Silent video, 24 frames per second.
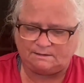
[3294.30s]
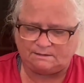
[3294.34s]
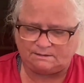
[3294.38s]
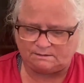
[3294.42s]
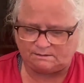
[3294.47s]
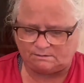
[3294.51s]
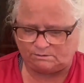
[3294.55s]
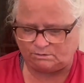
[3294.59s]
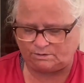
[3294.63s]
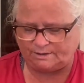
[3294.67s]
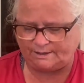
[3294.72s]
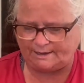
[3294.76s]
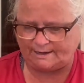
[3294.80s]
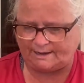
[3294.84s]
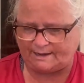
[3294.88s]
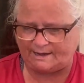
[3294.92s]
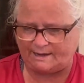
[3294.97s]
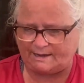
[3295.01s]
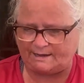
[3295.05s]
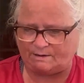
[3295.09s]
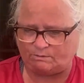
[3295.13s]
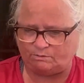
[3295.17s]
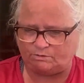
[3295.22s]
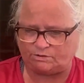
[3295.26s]
Okay,
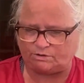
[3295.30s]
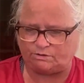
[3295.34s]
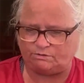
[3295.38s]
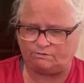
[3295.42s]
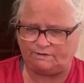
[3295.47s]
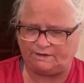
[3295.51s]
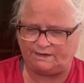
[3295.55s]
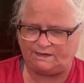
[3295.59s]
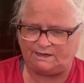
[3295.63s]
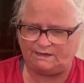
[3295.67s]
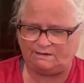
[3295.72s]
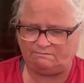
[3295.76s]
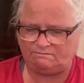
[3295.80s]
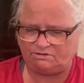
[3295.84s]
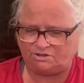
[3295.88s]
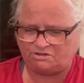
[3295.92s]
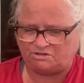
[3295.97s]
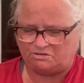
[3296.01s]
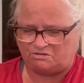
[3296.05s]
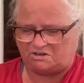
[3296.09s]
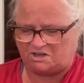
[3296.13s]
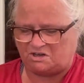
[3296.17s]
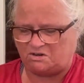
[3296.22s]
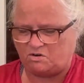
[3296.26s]
that was green.
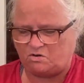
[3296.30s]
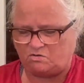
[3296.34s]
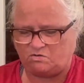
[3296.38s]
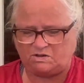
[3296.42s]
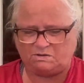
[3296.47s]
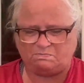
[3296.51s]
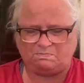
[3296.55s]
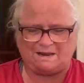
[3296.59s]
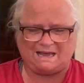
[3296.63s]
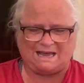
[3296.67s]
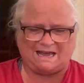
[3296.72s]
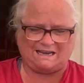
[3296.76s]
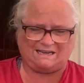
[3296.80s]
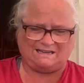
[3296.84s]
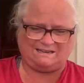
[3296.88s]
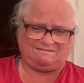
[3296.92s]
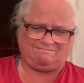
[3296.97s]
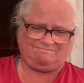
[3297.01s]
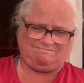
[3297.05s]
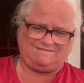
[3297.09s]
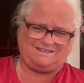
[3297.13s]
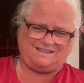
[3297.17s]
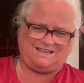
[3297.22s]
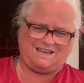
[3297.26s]
Should I go with black?
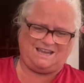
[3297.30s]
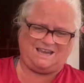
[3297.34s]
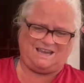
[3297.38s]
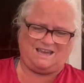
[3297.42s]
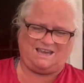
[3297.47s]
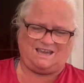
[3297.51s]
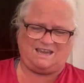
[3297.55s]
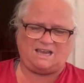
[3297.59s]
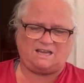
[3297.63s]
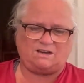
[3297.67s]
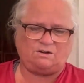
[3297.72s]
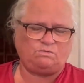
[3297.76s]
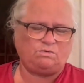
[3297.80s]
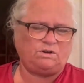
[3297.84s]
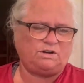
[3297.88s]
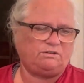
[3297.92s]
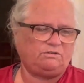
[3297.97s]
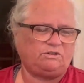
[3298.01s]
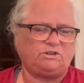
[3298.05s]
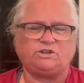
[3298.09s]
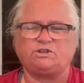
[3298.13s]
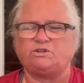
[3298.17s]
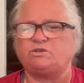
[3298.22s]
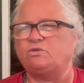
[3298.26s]
Nah, I don't want
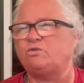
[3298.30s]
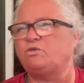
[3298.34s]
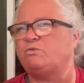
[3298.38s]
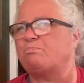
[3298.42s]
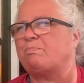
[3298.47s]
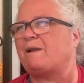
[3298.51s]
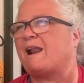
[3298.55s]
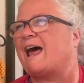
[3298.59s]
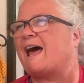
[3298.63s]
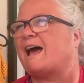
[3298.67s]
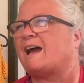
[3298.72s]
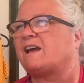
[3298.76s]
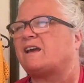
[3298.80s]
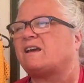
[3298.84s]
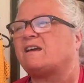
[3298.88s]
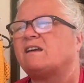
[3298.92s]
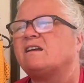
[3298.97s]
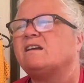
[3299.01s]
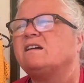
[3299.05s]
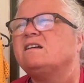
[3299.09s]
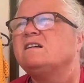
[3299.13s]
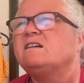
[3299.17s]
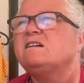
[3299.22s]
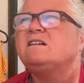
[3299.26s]
to do black.
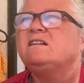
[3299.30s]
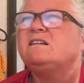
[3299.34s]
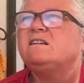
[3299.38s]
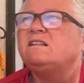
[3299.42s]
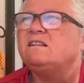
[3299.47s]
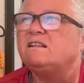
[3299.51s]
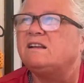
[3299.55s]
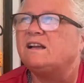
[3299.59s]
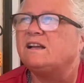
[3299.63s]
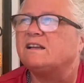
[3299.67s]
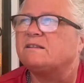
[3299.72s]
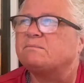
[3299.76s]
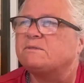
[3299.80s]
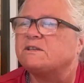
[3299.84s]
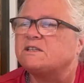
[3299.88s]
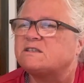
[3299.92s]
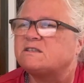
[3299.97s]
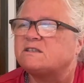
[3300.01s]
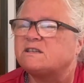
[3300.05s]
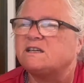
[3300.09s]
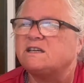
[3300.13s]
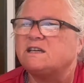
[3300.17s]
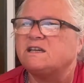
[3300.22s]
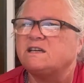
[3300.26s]
Let me
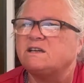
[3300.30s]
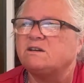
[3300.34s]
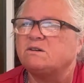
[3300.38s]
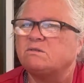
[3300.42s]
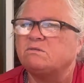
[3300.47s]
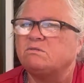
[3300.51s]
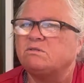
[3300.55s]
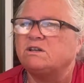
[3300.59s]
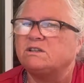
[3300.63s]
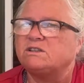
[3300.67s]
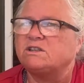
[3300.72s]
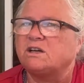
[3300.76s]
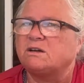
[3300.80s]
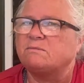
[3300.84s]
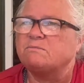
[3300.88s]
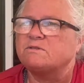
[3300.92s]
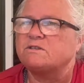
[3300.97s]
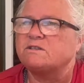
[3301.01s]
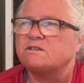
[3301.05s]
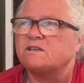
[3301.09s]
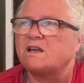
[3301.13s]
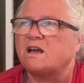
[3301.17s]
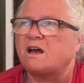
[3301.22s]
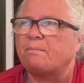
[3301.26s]
see what
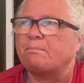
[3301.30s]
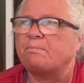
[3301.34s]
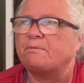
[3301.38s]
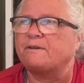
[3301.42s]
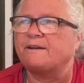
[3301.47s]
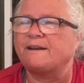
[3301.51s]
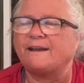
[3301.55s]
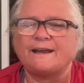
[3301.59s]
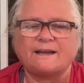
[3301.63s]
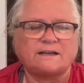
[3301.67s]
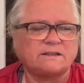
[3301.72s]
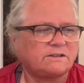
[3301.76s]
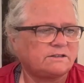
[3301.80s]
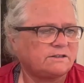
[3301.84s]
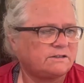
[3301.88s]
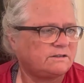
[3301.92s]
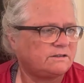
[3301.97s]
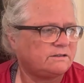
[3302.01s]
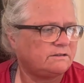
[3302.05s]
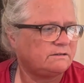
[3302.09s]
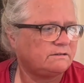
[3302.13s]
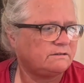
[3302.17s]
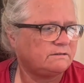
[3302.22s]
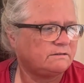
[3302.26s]
comes up next.